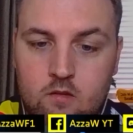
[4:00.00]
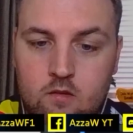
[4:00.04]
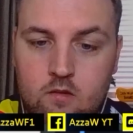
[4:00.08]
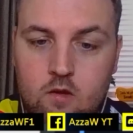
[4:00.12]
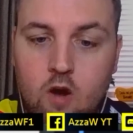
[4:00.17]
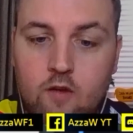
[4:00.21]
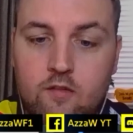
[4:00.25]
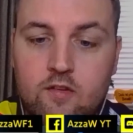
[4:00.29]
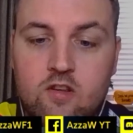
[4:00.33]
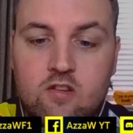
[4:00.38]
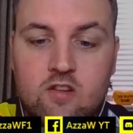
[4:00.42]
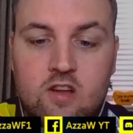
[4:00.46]

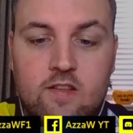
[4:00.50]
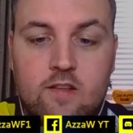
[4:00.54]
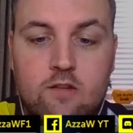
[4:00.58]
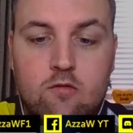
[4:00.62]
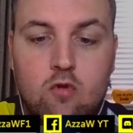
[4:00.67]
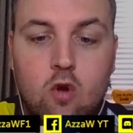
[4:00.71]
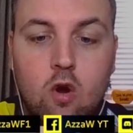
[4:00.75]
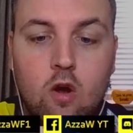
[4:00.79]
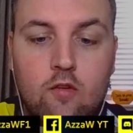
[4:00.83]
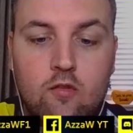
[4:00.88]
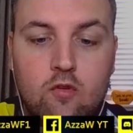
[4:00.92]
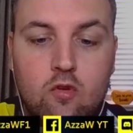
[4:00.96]
Obviously, the
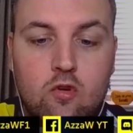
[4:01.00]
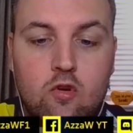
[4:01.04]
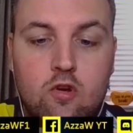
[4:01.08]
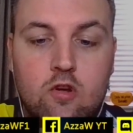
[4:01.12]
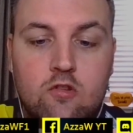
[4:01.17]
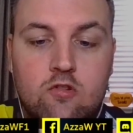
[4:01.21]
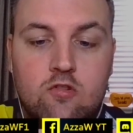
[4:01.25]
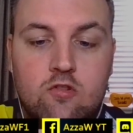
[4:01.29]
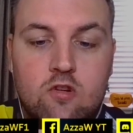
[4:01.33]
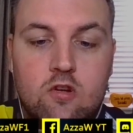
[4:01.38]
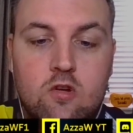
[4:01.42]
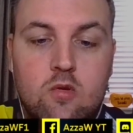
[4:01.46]
rival
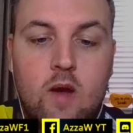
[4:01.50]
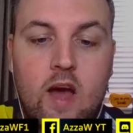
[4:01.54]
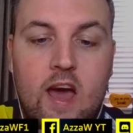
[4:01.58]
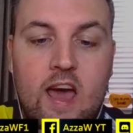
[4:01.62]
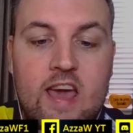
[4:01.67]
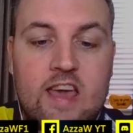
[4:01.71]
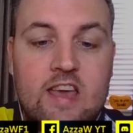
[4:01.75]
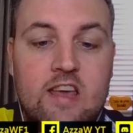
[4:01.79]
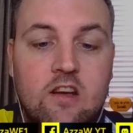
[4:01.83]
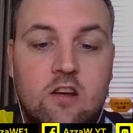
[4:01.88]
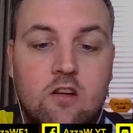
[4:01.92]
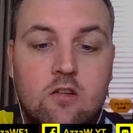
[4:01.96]
could do
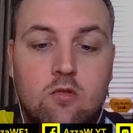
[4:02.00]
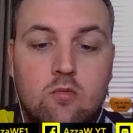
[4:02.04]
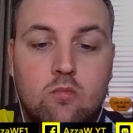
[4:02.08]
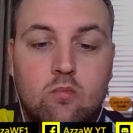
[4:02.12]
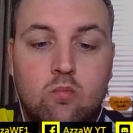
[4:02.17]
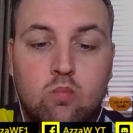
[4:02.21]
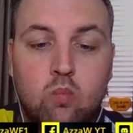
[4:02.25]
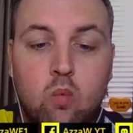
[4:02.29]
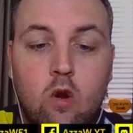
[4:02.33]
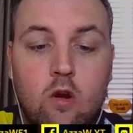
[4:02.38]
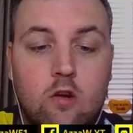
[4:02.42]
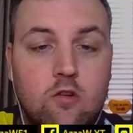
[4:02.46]
a
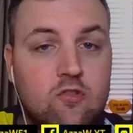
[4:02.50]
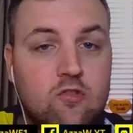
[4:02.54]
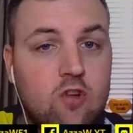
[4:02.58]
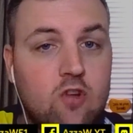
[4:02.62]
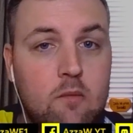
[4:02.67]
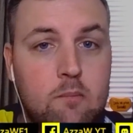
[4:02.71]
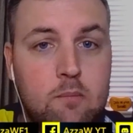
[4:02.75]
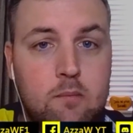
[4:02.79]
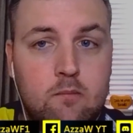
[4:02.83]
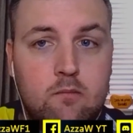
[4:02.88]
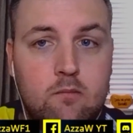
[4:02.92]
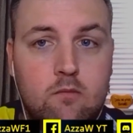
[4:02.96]

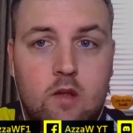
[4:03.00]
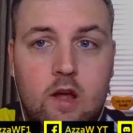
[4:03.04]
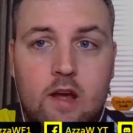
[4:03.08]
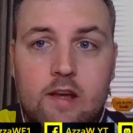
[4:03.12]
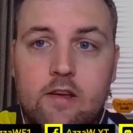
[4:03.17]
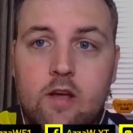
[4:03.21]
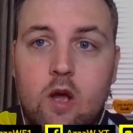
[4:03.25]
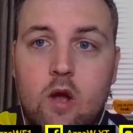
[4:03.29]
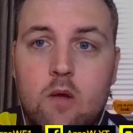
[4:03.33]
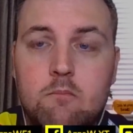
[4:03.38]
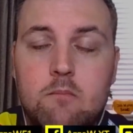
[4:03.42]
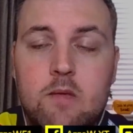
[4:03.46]
1-stop and
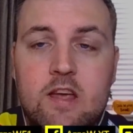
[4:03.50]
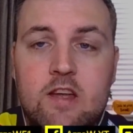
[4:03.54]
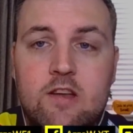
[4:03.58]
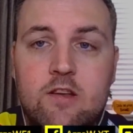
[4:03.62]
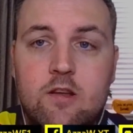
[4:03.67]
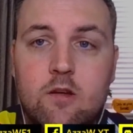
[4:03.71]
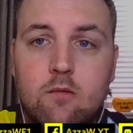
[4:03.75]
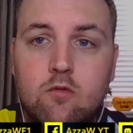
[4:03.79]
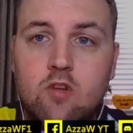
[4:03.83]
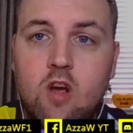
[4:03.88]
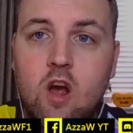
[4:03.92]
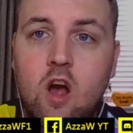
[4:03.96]
go
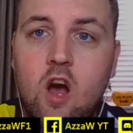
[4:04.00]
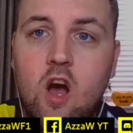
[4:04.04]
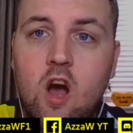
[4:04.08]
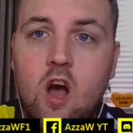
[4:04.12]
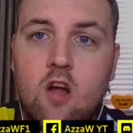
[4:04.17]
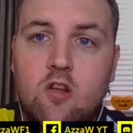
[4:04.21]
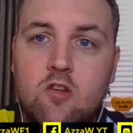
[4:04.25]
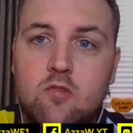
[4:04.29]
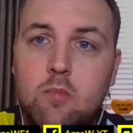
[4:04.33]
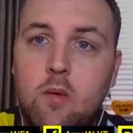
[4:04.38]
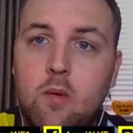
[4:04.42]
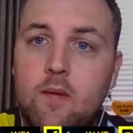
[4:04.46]
medium to
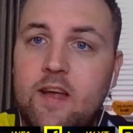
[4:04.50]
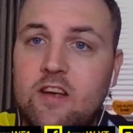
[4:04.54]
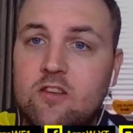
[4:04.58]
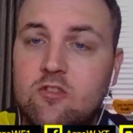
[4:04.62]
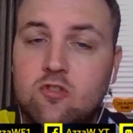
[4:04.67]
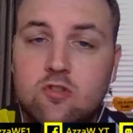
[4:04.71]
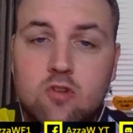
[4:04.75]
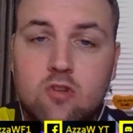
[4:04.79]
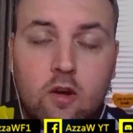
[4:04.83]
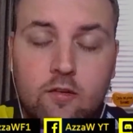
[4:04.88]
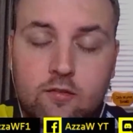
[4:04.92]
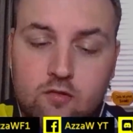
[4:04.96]
hards, but that
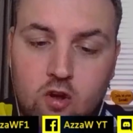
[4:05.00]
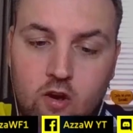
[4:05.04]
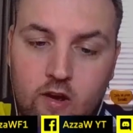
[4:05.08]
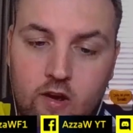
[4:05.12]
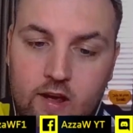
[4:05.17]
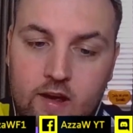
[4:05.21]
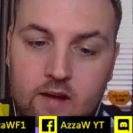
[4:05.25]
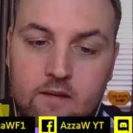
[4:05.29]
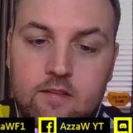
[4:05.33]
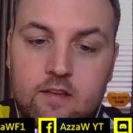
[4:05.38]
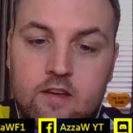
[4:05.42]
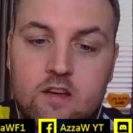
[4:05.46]
soft
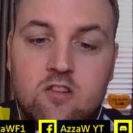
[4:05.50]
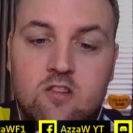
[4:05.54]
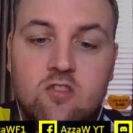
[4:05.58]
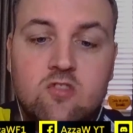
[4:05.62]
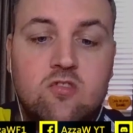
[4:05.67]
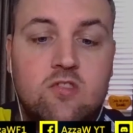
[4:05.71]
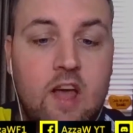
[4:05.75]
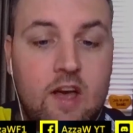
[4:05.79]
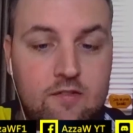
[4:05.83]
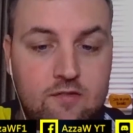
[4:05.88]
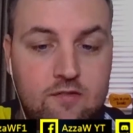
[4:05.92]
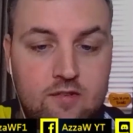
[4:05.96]
tyre has
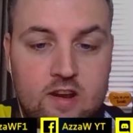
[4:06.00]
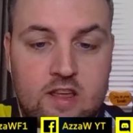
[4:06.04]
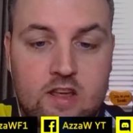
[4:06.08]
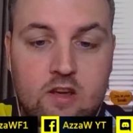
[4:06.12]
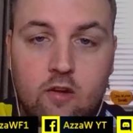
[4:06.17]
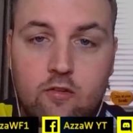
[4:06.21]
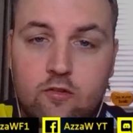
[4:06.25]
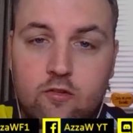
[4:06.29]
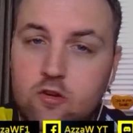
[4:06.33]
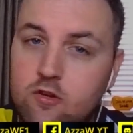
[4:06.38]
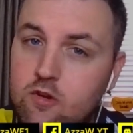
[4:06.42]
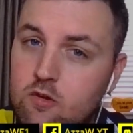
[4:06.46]
definitely
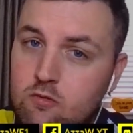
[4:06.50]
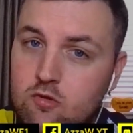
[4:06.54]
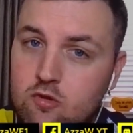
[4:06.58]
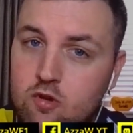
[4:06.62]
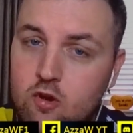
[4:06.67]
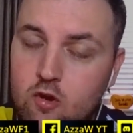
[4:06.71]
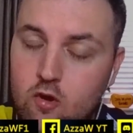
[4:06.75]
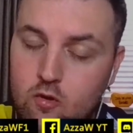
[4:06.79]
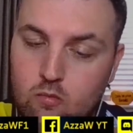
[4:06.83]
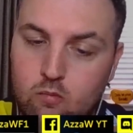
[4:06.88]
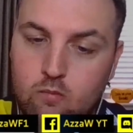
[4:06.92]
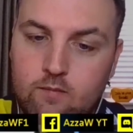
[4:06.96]
got to do
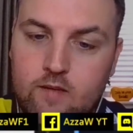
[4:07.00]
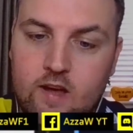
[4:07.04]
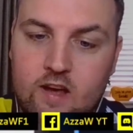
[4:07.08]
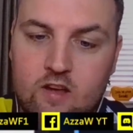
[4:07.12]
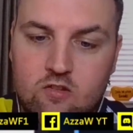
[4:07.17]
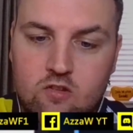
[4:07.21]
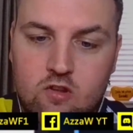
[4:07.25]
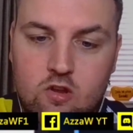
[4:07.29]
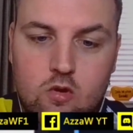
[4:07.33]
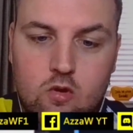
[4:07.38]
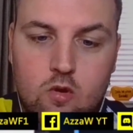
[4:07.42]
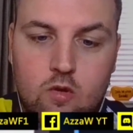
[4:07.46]
2. That's
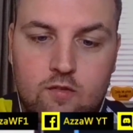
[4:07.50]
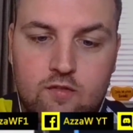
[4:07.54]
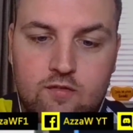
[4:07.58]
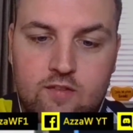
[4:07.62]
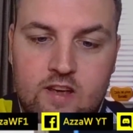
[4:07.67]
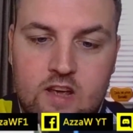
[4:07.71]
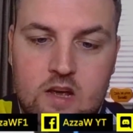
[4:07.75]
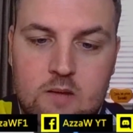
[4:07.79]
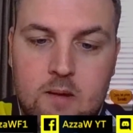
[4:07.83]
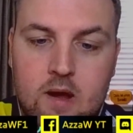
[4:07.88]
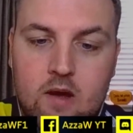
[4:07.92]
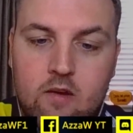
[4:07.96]
the good
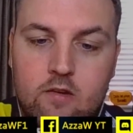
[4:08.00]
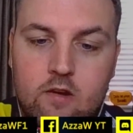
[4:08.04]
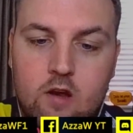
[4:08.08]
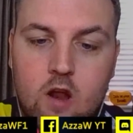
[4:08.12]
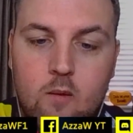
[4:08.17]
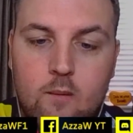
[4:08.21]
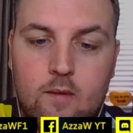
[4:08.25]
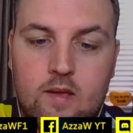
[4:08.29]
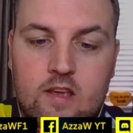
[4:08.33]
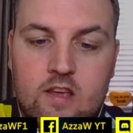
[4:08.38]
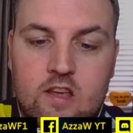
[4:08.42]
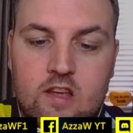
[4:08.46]
thing about
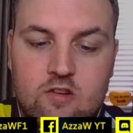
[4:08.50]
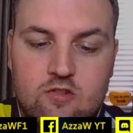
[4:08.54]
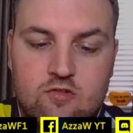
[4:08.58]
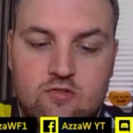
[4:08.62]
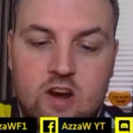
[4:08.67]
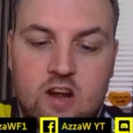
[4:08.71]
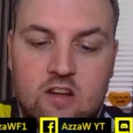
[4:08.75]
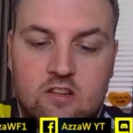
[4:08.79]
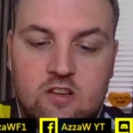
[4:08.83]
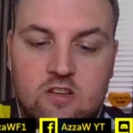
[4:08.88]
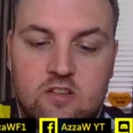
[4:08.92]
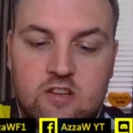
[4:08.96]
knowing your
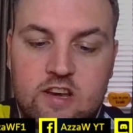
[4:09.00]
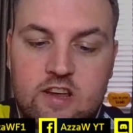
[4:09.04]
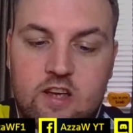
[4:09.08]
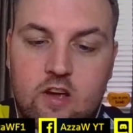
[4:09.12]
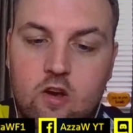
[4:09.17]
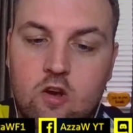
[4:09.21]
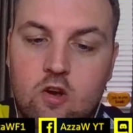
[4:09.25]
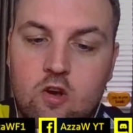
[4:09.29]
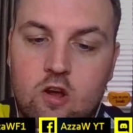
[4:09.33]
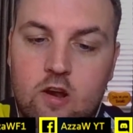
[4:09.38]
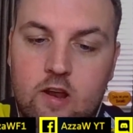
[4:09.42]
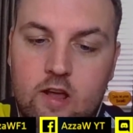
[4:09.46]
strategy
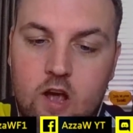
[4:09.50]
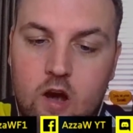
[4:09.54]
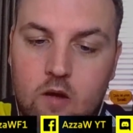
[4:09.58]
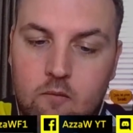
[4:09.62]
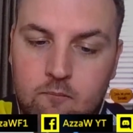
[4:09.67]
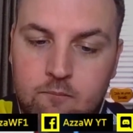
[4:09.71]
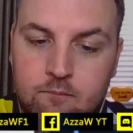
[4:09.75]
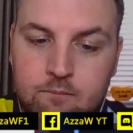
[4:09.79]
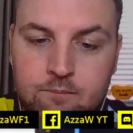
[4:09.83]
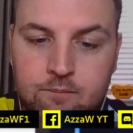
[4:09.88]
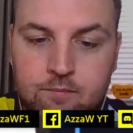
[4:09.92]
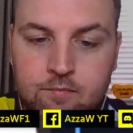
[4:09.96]
early on.
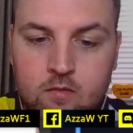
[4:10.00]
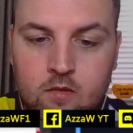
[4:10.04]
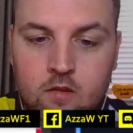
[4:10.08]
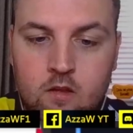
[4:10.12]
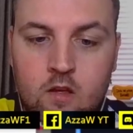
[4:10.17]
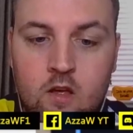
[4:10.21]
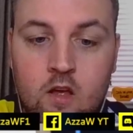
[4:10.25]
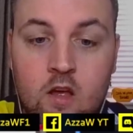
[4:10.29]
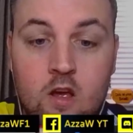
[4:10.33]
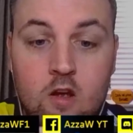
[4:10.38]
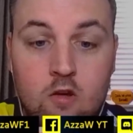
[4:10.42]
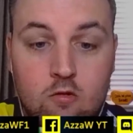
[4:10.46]

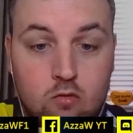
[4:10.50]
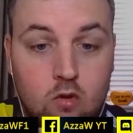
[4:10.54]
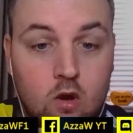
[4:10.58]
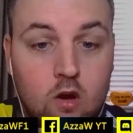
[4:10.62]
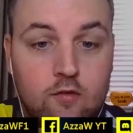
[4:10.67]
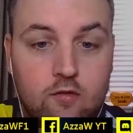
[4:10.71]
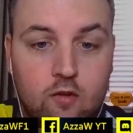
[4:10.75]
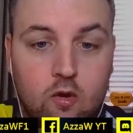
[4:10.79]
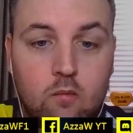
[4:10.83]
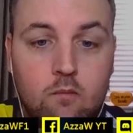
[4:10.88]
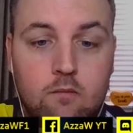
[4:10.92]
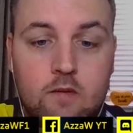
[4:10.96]

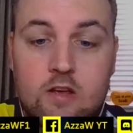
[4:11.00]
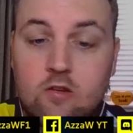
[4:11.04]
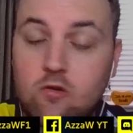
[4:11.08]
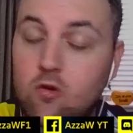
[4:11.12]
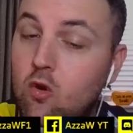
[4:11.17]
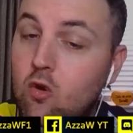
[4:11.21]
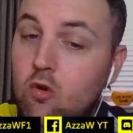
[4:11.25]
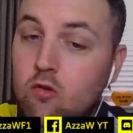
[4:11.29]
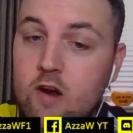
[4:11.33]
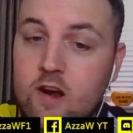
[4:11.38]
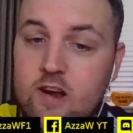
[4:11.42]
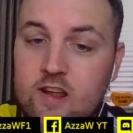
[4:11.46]
Rival is
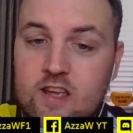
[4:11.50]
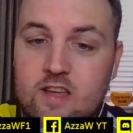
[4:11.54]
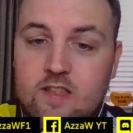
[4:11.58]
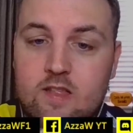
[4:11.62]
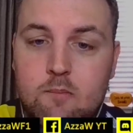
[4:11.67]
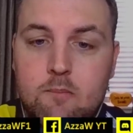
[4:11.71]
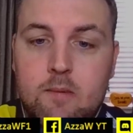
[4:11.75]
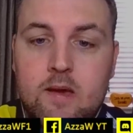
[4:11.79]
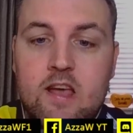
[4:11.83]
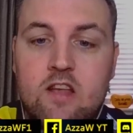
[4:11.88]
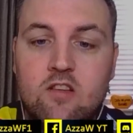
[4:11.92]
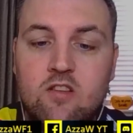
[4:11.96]
already in the
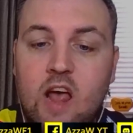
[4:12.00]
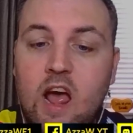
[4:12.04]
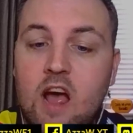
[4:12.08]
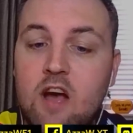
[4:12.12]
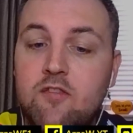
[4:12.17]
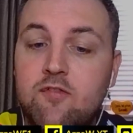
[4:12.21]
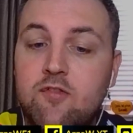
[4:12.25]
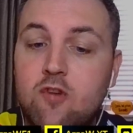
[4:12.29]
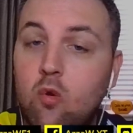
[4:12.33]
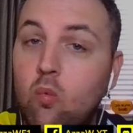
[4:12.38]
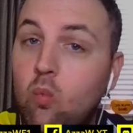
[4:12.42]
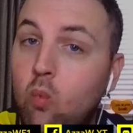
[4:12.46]
pits
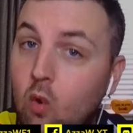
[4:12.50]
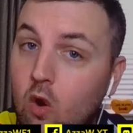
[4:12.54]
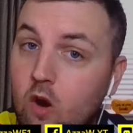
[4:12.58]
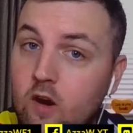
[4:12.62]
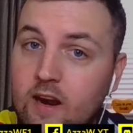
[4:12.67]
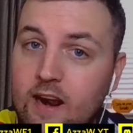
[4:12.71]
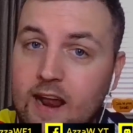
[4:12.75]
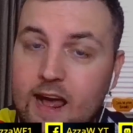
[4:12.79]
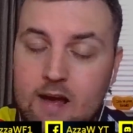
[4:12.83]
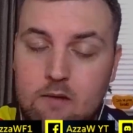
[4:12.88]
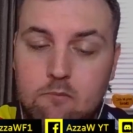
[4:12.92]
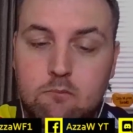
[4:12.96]
after 1
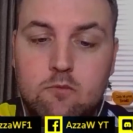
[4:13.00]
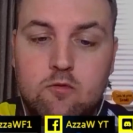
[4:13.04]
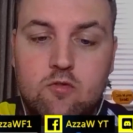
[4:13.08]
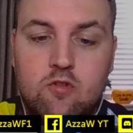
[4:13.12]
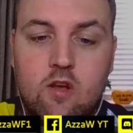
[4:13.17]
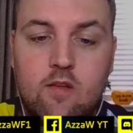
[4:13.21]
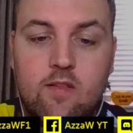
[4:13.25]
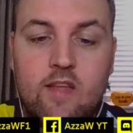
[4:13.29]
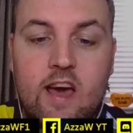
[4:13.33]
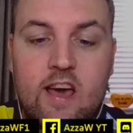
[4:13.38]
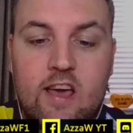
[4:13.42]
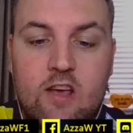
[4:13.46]
lap, so
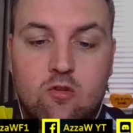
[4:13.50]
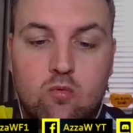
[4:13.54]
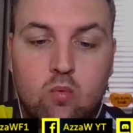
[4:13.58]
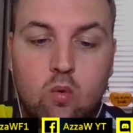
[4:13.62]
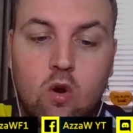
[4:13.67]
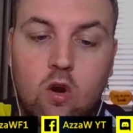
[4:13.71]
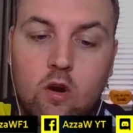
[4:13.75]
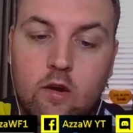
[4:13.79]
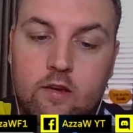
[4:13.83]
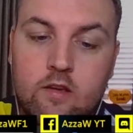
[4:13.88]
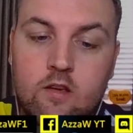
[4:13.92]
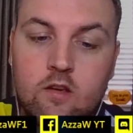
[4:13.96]
that is
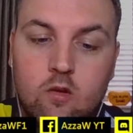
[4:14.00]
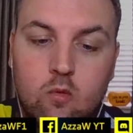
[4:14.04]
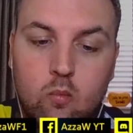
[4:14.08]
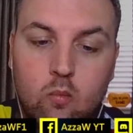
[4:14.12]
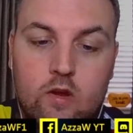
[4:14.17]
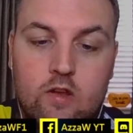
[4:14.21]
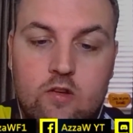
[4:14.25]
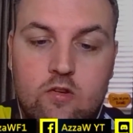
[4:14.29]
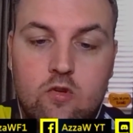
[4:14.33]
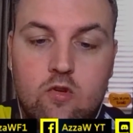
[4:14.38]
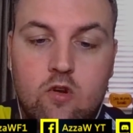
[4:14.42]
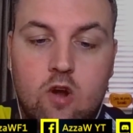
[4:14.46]
why we
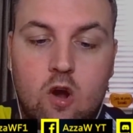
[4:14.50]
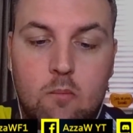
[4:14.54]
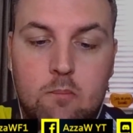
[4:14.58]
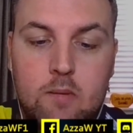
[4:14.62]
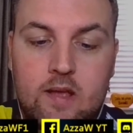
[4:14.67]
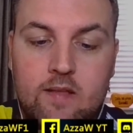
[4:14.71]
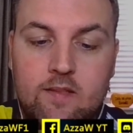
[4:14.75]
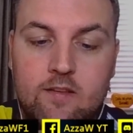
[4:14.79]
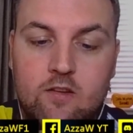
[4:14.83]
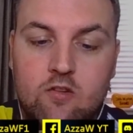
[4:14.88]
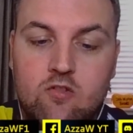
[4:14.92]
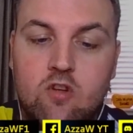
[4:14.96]
do not
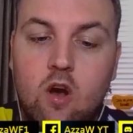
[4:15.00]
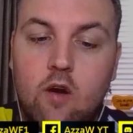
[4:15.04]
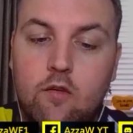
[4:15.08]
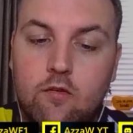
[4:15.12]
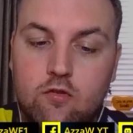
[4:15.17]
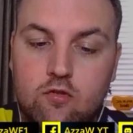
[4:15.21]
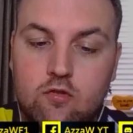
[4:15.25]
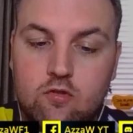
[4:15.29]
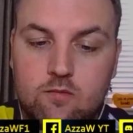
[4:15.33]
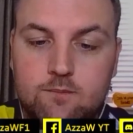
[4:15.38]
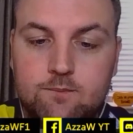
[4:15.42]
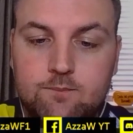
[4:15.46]
pick the softs.